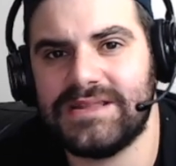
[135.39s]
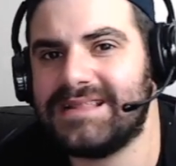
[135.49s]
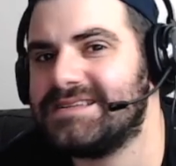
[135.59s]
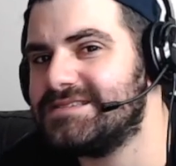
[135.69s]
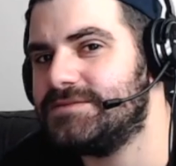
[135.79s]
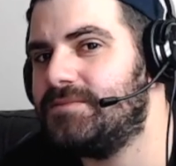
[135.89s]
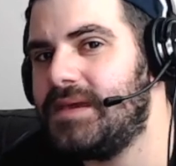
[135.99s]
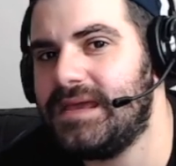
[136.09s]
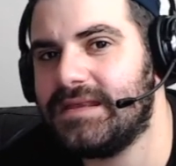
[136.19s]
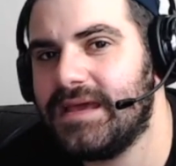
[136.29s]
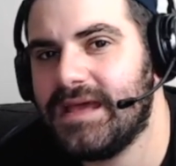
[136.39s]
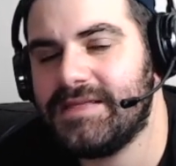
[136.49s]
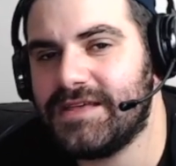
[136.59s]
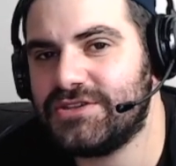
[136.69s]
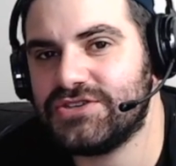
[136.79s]
That doesn't mean
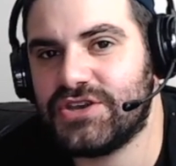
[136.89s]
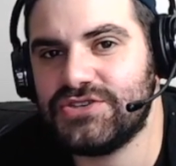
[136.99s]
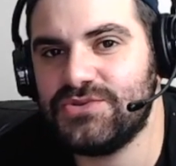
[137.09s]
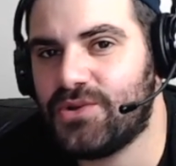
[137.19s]
that just because you